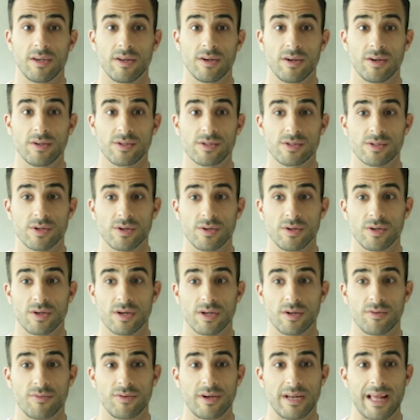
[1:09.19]
you know, so you're
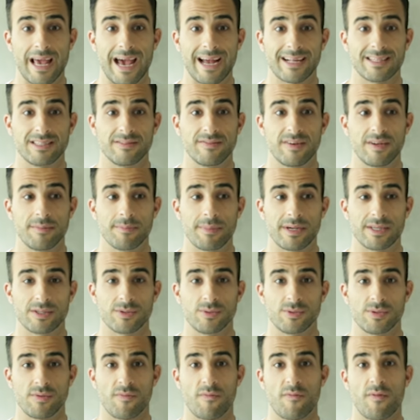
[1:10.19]
going to really activate
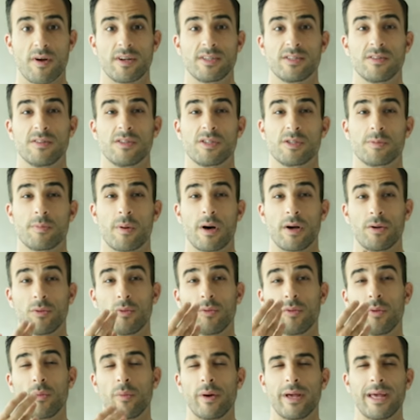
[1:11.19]
muscles in front of the spine
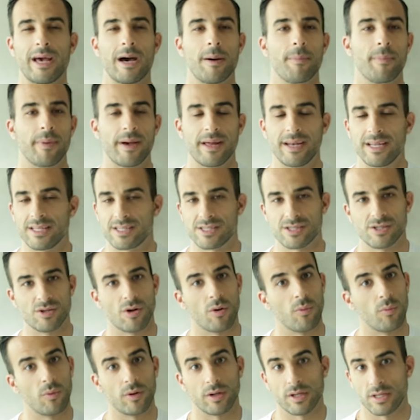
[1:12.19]
all the way up, and it's
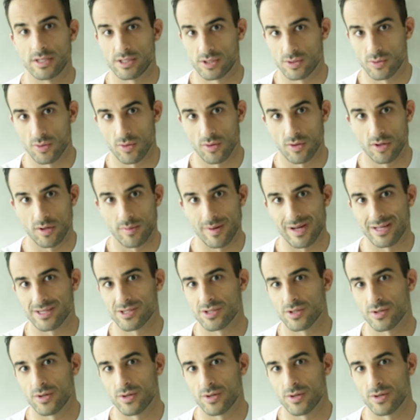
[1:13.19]
not what he's talking about.